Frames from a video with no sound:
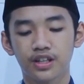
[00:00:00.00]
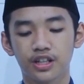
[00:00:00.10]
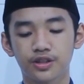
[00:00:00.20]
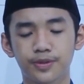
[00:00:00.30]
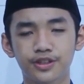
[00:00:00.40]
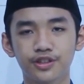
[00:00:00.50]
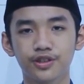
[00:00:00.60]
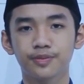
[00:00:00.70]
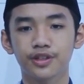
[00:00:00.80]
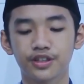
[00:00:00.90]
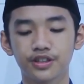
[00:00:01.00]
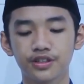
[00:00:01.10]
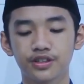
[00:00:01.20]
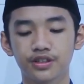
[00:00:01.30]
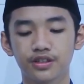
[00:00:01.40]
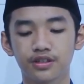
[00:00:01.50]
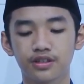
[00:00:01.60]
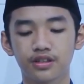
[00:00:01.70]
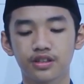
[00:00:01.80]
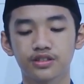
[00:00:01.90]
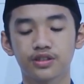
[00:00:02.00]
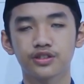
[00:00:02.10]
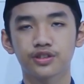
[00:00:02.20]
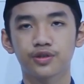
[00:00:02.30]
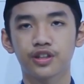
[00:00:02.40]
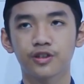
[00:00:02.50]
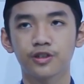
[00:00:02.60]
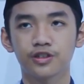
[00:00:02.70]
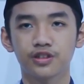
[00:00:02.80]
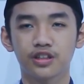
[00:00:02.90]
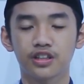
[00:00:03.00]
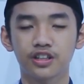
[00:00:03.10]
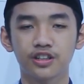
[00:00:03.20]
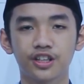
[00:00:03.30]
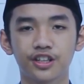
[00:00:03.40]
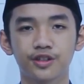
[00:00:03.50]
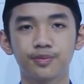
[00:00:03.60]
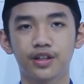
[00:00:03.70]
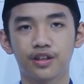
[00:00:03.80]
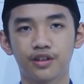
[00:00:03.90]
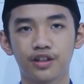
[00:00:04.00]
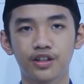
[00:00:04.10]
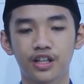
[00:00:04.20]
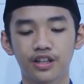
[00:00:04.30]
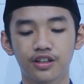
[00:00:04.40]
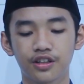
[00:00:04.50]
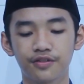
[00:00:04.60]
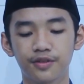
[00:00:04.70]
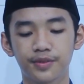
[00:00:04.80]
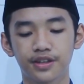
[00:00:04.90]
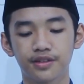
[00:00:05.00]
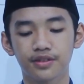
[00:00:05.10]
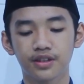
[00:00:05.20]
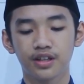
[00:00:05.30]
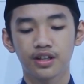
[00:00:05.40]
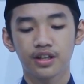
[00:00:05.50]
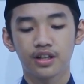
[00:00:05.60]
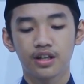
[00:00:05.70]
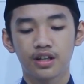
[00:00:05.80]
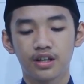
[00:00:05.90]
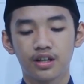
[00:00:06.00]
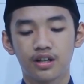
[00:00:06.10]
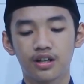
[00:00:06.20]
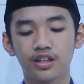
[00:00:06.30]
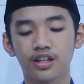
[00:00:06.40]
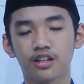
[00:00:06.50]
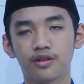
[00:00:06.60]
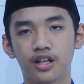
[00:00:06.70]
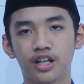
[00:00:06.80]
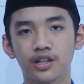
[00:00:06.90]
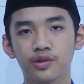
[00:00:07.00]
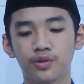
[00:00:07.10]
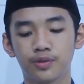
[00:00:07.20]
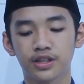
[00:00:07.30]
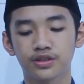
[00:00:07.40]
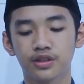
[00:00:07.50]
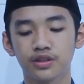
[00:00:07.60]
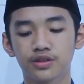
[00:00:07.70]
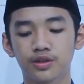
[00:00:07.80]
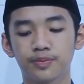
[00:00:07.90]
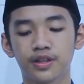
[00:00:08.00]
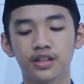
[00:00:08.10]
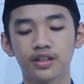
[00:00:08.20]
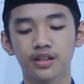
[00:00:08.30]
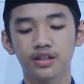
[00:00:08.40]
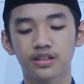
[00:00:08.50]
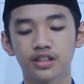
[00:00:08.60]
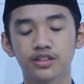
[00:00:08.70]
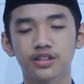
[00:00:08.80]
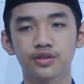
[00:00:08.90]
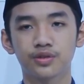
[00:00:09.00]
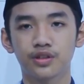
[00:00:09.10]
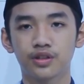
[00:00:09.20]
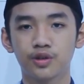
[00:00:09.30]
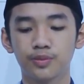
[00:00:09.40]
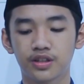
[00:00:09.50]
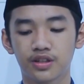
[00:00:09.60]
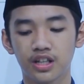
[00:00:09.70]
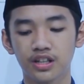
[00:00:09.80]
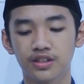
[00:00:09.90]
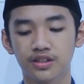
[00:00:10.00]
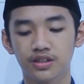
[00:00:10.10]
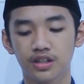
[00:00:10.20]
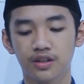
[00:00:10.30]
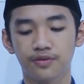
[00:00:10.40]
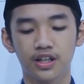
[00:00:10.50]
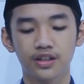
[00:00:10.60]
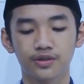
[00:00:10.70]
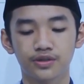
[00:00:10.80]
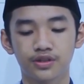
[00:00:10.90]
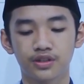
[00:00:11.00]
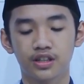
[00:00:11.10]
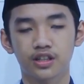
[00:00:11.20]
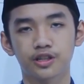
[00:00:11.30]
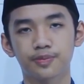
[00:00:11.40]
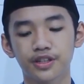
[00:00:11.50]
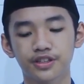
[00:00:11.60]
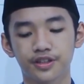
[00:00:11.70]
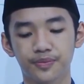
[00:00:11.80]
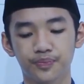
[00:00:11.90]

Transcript: Expressing opinions is also regulated by the law and the government. On the other hand, we must also pay attention to the human rights and values in expressing.